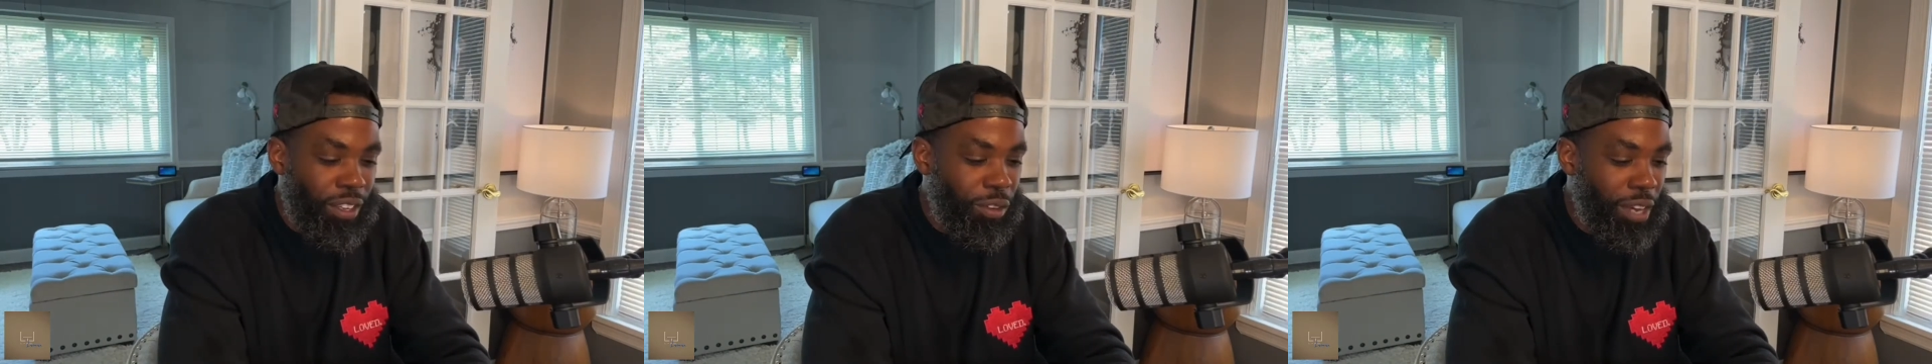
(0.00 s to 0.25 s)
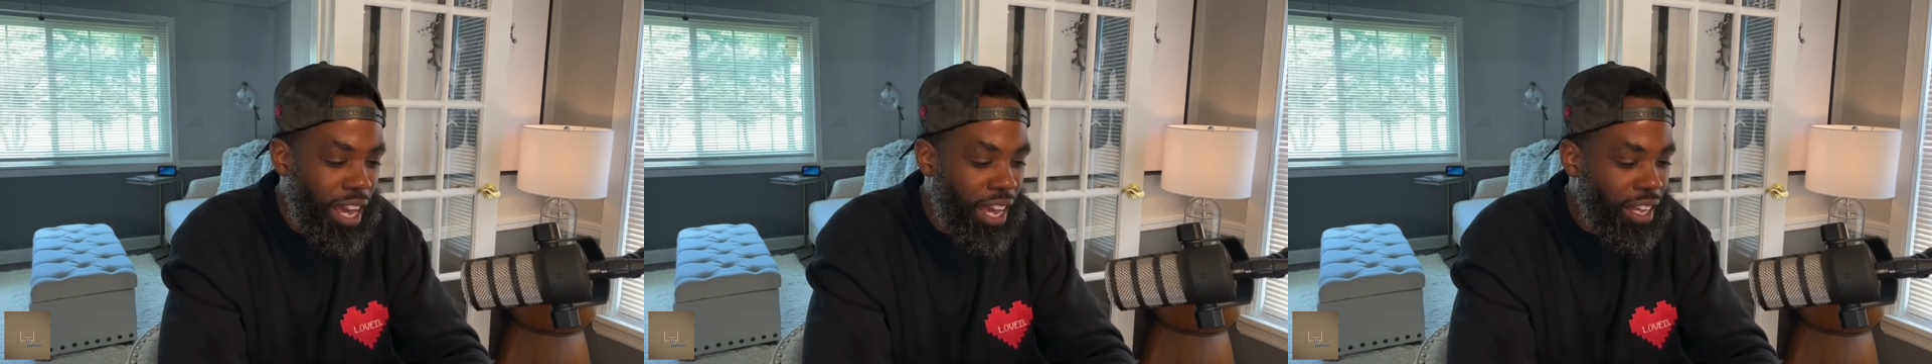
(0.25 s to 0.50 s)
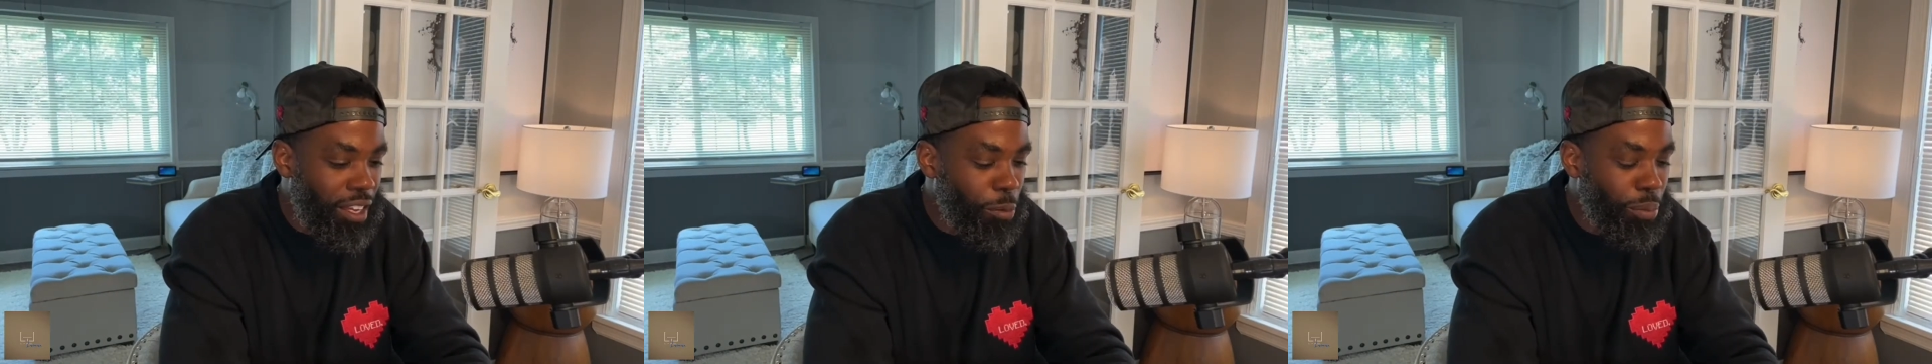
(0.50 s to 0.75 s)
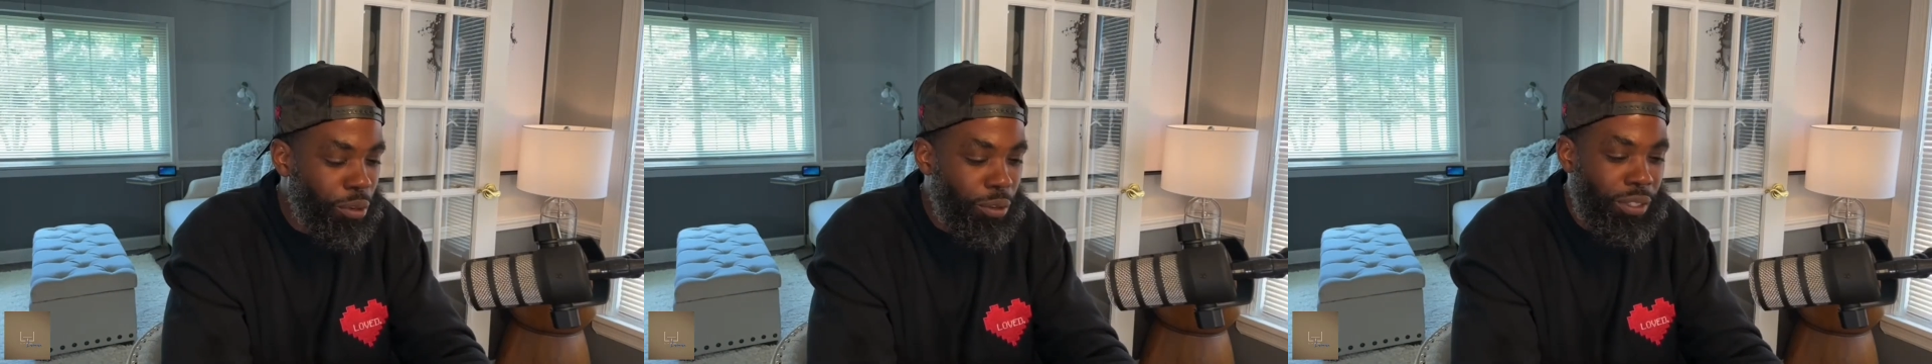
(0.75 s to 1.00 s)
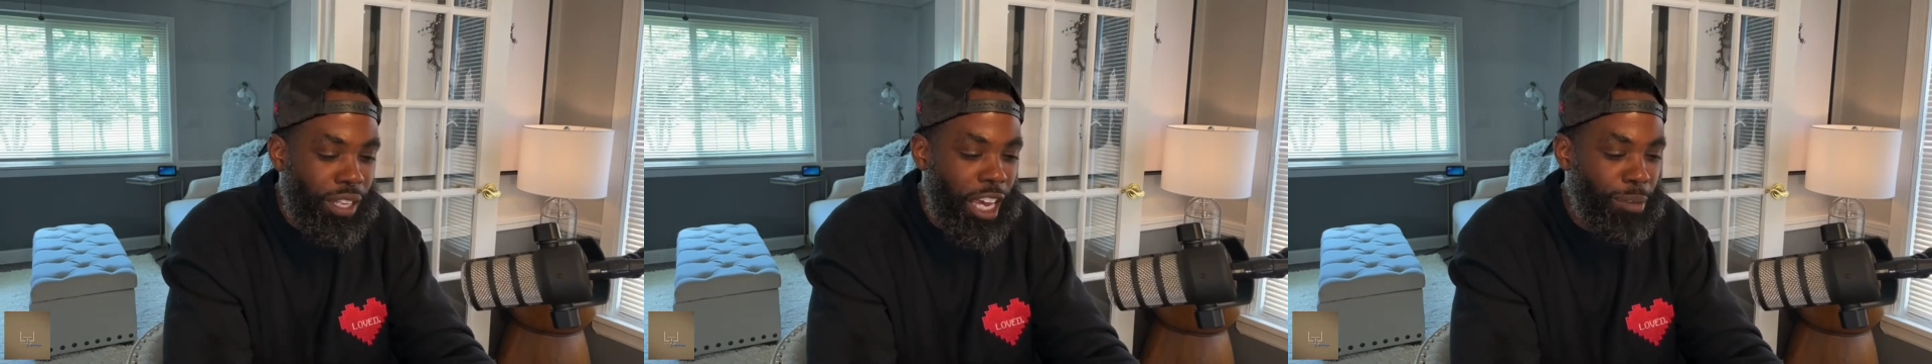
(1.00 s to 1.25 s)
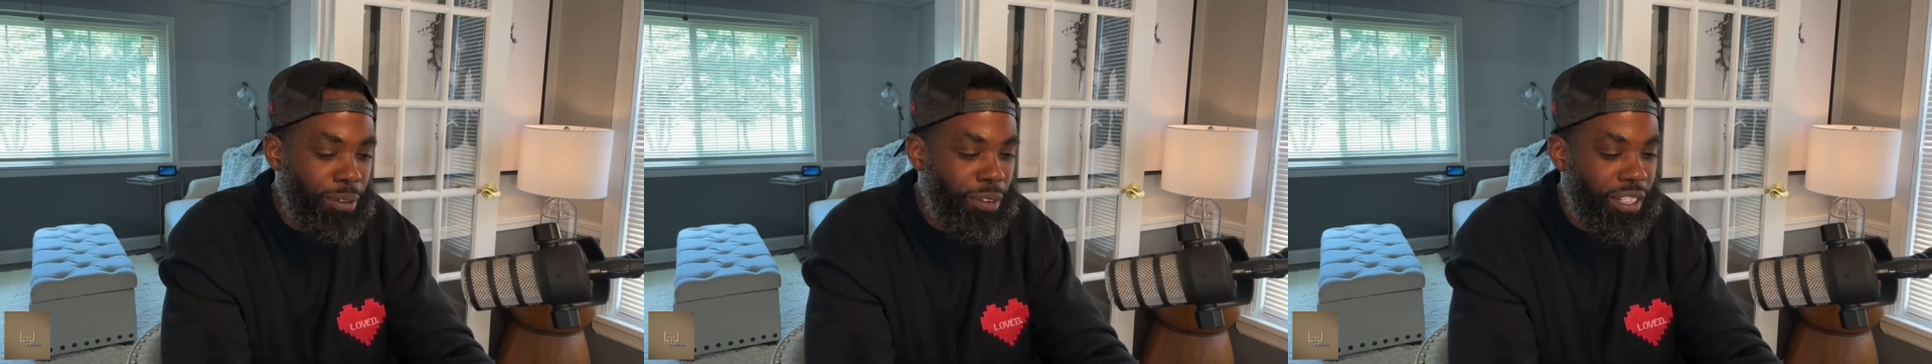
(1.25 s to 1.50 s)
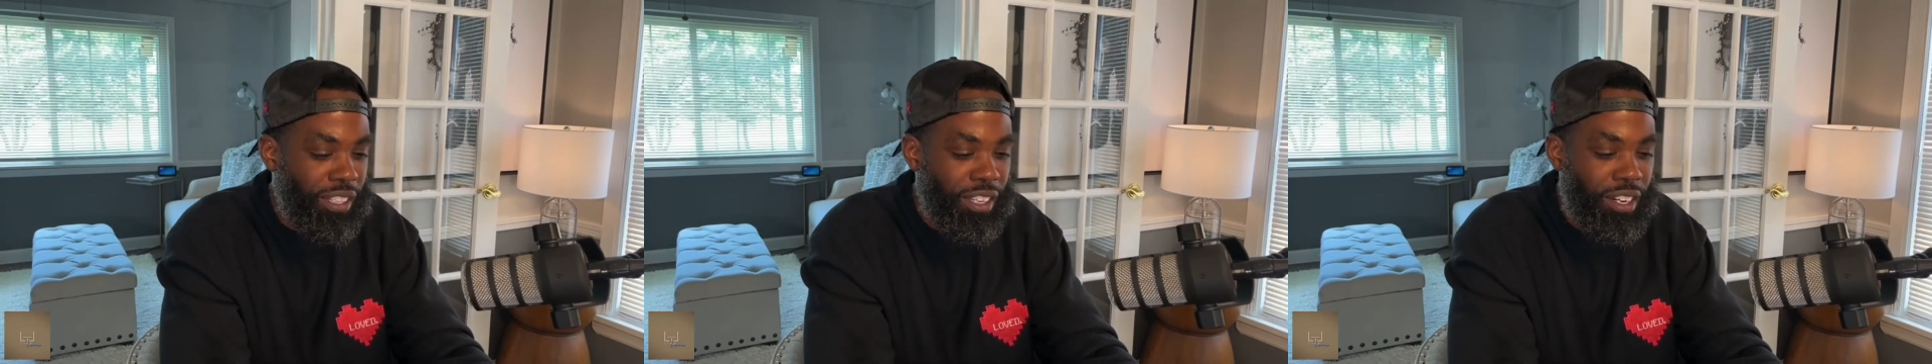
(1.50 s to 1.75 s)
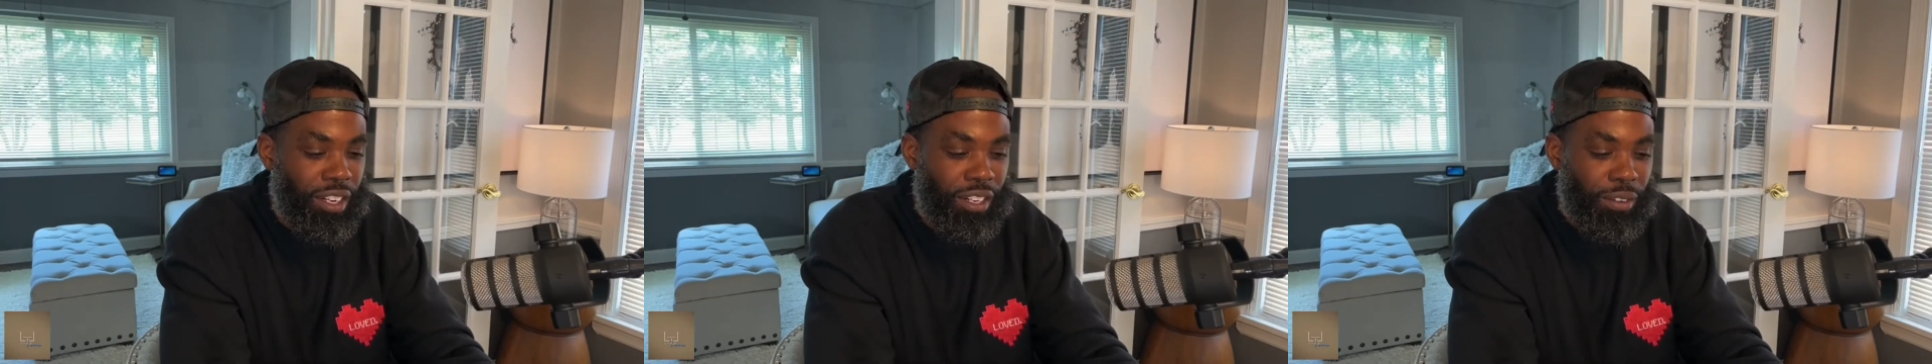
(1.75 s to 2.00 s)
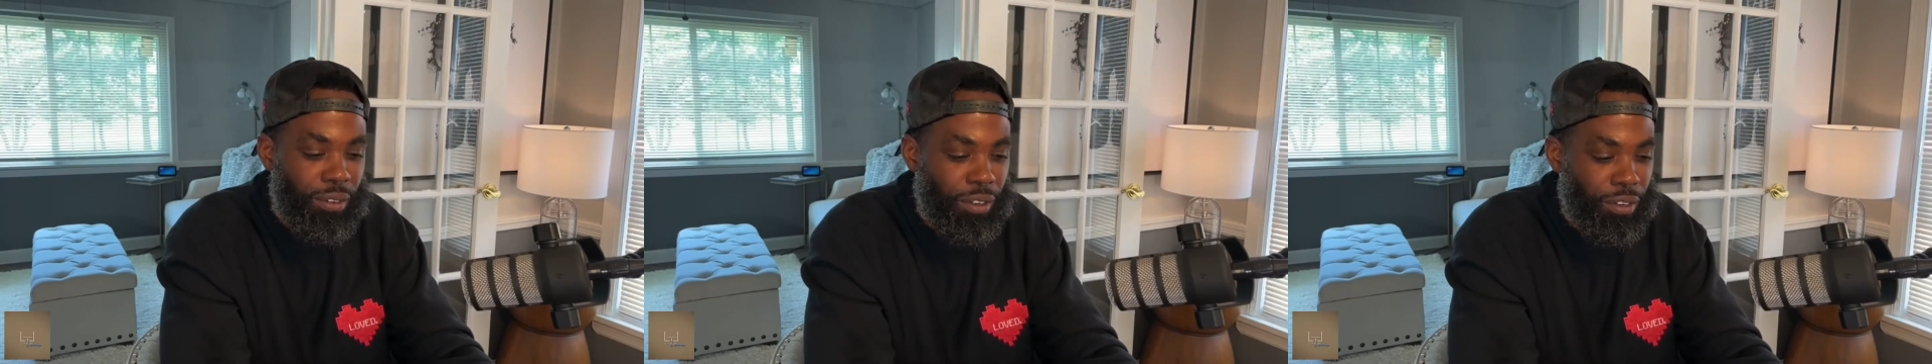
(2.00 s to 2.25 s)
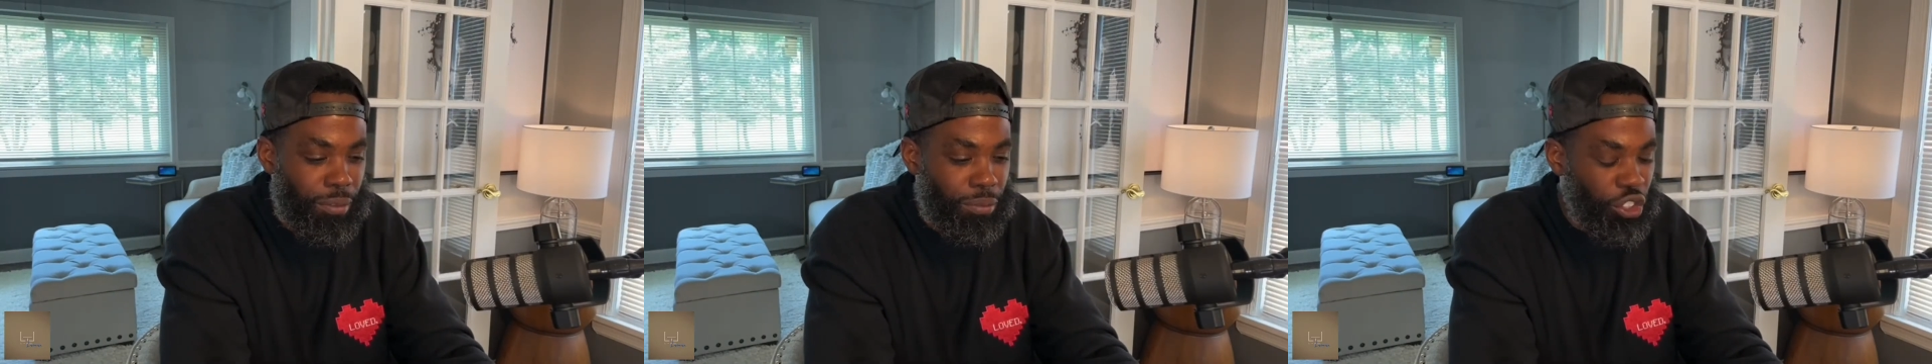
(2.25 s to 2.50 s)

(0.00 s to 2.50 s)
you got a pool table in the center of the room,